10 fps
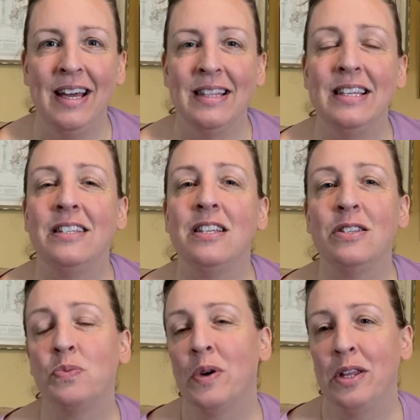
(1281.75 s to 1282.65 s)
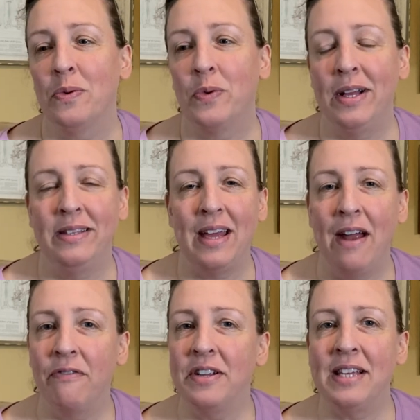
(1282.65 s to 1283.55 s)
This is one of the ones,
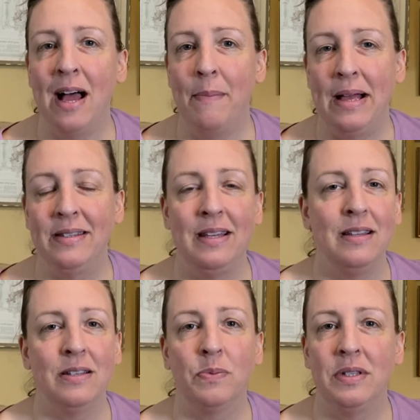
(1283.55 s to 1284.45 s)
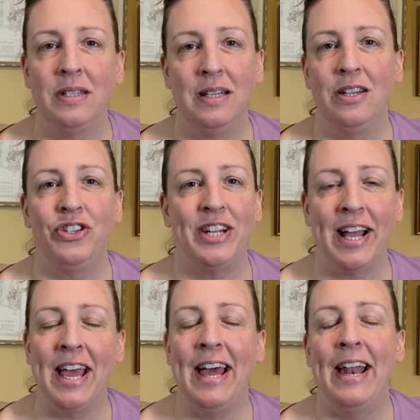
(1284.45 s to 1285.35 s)
every time I see this one stitched, I
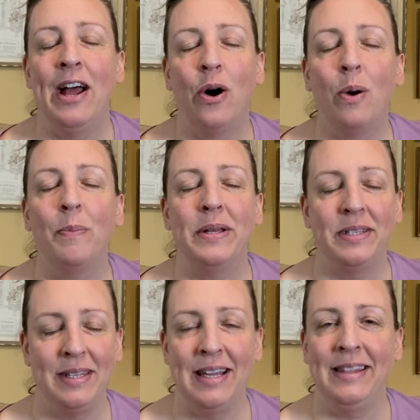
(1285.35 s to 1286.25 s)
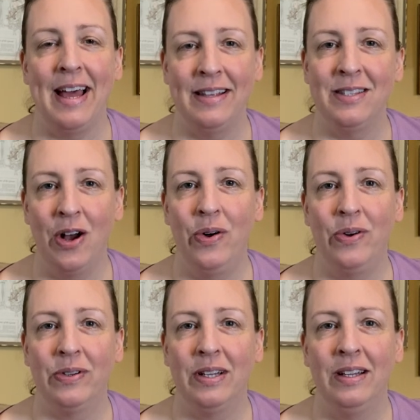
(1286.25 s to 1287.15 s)
can't help but sing that
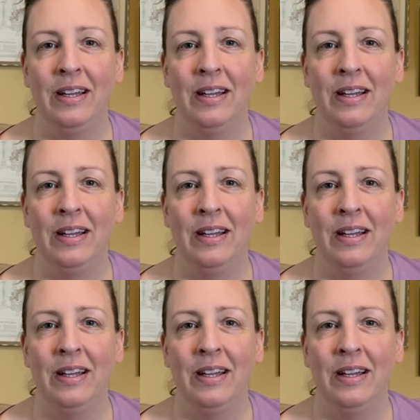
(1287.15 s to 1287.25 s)
song